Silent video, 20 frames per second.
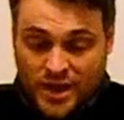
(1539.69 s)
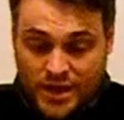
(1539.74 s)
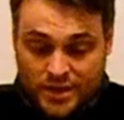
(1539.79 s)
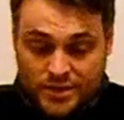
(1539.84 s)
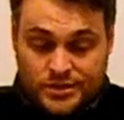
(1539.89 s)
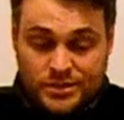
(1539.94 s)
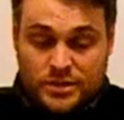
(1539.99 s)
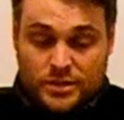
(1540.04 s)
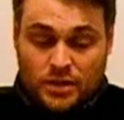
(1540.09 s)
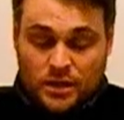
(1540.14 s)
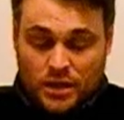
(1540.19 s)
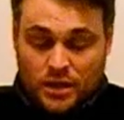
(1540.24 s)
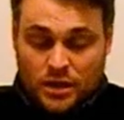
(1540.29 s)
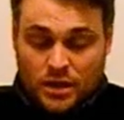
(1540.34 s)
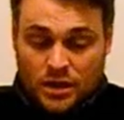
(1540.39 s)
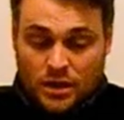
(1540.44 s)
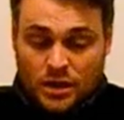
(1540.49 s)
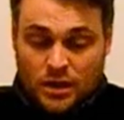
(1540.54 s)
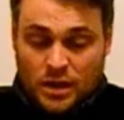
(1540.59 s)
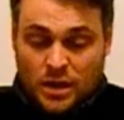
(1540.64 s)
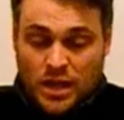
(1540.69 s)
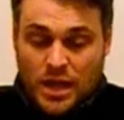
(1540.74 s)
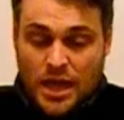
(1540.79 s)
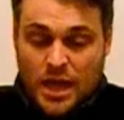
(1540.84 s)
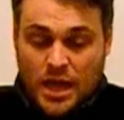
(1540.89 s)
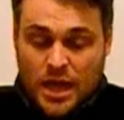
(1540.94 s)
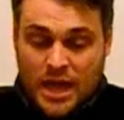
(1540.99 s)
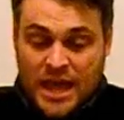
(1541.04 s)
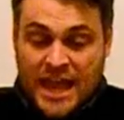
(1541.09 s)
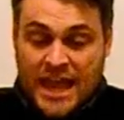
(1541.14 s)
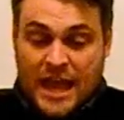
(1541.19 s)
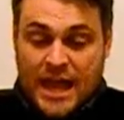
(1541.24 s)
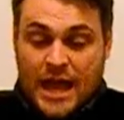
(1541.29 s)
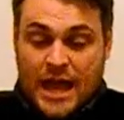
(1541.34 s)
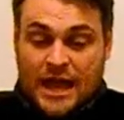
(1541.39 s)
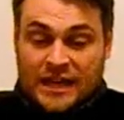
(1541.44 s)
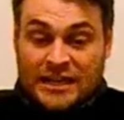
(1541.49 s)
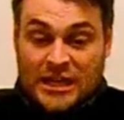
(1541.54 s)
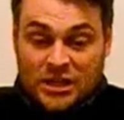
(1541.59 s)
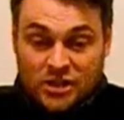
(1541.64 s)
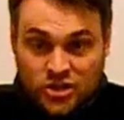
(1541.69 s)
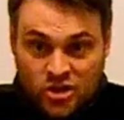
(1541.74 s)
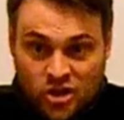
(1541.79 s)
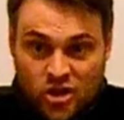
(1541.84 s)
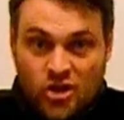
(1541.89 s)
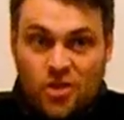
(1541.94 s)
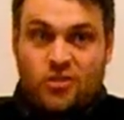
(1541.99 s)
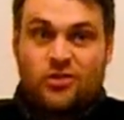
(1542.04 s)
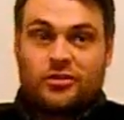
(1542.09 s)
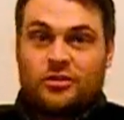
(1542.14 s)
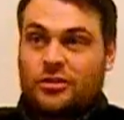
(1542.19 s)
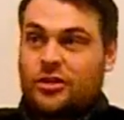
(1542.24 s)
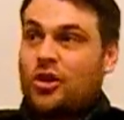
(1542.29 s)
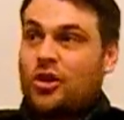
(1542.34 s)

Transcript: is an eternal